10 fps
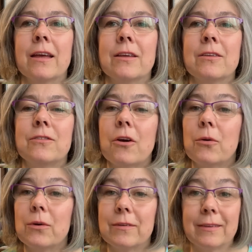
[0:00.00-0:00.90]

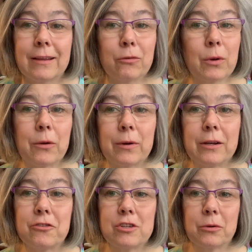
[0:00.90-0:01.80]
So that's what I wanted
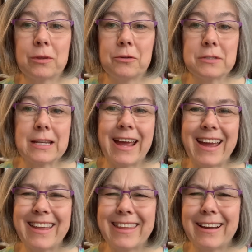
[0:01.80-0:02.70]
to share with you
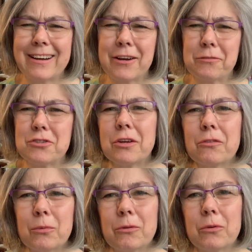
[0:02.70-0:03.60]
today. That kind of
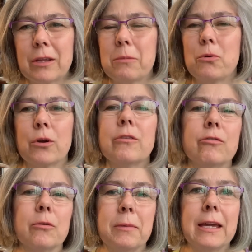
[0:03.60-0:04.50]
shift was really important
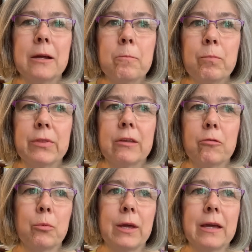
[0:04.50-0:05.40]
for me
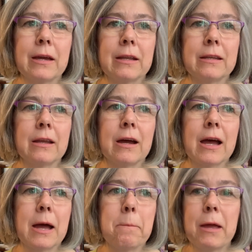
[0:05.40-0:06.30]
this week, and
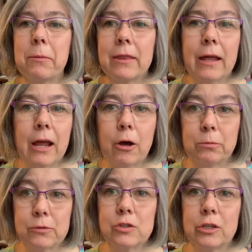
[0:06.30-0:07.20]
maybe that
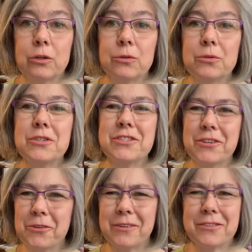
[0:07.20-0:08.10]
helps you
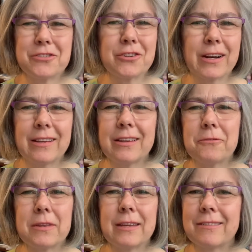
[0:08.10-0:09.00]
too as you try to
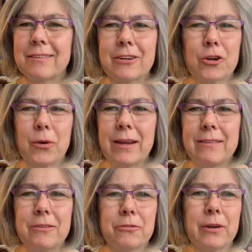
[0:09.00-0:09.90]
live in this
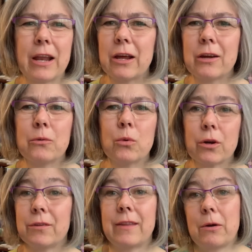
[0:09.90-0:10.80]
crazy, frenetic
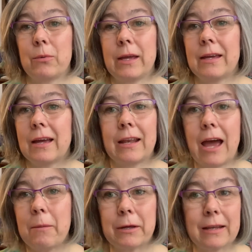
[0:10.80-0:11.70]
world that we
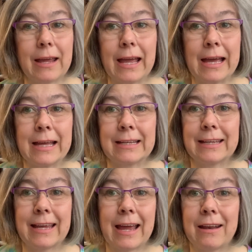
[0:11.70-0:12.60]
inhabit and
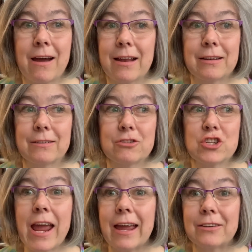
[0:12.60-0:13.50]
cannot
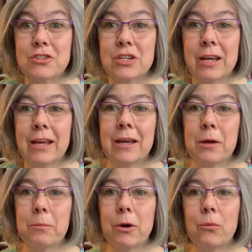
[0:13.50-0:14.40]
change,
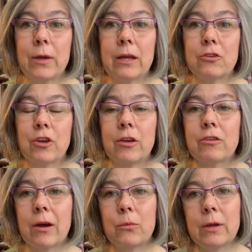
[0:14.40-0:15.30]
but we can change
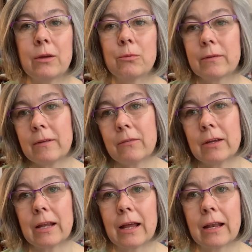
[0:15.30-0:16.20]
how we receive
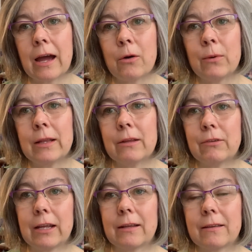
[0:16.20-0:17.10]
it and how we live
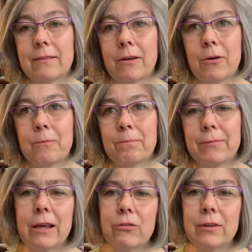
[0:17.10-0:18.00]
in it. So
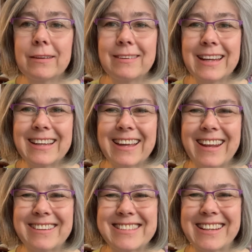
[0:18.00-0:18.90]
thanks for listening,
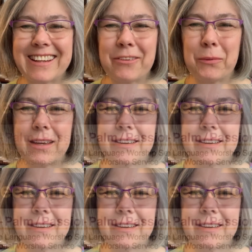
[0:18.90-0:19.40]
and I'll see you next week.